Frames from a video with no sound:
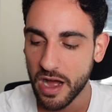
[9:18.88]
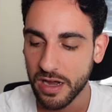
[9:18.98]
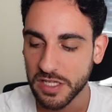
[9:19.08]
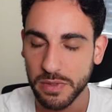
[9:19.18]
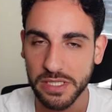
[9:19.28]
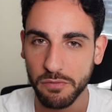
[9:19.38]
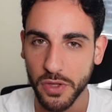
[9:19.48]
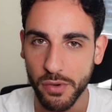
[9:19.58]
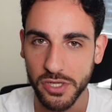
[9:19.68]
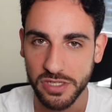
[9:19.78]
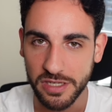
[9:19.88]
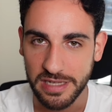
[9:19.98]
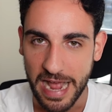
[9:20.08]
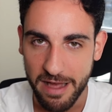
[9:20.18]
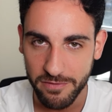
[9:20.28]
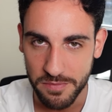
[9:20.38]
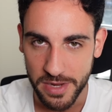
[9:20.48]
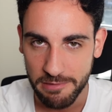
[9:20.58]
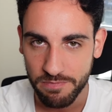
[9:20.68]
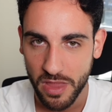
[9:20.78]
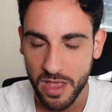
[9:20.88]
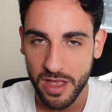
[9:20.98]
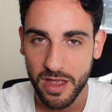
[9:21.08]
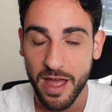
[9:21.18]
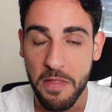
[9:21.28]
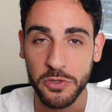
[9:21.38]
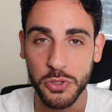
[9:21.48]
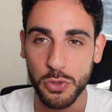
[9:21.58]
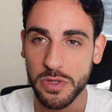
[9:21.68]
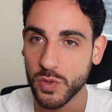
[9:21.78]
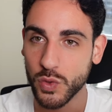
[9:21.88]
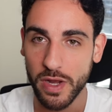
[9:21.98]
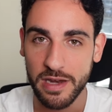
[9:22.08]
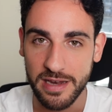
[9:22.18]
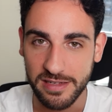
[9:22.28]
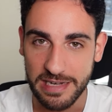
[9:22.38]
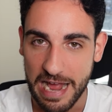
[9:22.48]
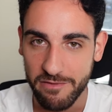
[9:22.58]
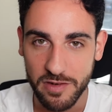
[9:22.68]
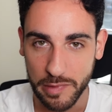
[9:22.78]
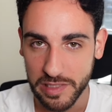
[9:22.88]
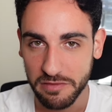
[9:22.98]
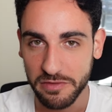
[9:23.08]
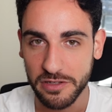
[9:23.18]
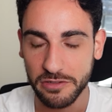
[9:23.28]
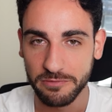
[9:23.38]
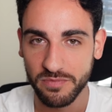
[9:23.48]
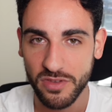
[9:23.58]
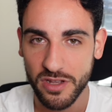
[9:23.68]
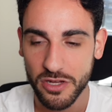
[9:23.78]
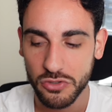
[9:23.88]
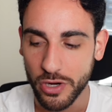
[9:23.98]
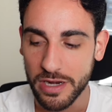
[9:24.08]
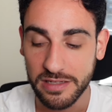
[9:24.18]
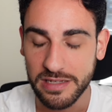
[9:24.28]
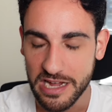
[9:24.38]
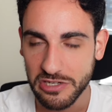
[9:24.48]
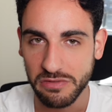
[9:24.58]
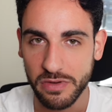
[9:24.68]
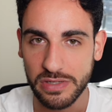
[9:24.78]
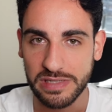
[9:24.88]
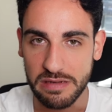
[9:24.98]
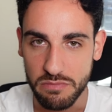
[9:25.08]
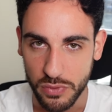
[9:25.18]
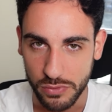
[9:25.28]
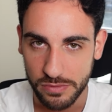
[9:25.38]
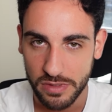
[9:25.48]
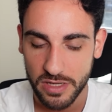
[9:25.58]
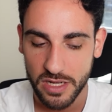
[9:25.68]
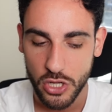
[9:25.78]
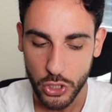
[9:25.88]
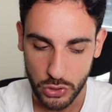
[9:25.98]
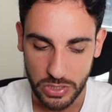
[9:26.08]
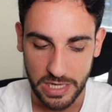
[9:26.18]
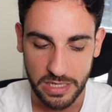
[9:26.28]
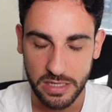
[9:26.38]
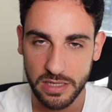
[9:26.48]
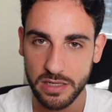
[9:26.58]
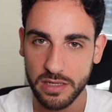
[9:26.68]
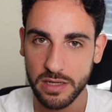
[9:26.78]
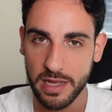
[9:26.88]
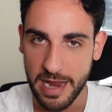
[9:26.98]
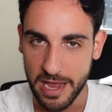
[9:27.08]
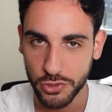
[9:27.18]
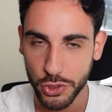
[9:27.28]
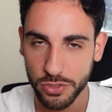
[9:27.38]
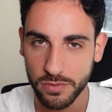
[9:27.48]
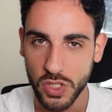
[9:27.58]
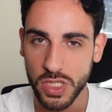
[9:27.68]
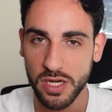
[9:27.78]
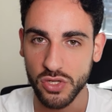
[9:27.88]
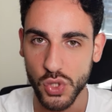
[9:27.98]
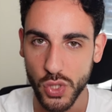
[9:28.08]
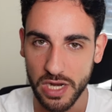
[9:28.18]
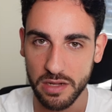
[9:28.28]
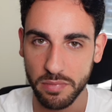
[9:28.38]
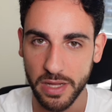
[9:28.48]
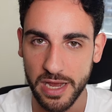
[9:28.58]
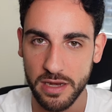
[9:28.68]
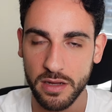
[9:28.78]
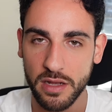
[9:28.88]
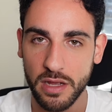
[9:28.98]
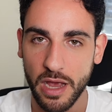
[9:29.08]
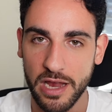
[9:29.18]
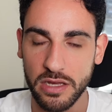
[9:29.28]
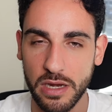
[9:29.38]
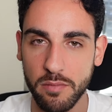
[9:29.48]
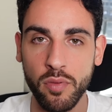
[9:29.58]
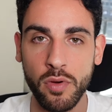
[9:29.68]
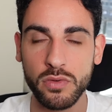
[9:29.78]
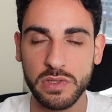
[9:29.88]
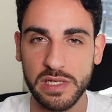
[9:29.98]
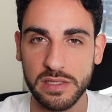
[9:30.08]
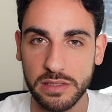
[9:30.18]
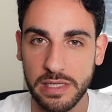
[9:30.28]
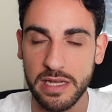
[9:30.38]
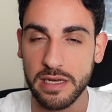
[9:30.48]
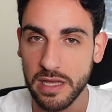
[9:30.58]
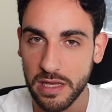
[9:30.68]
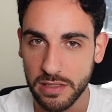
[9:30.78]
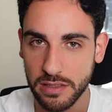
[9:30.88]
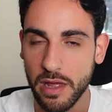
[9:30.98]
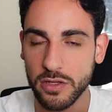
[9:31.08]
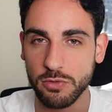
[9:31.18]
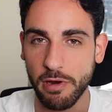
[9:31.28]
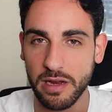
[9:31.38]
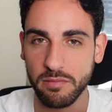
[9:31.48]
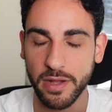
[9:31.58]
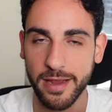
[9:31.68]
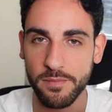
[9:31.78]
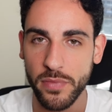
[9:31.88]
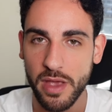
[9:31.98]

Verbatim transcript: I asked myself the question, does it have to be? And the truth is, trading doesn't have to be difficult. Trading is actually very simple. You need an edge, you need a trading plan, and you need processes to adhere to that trading plan.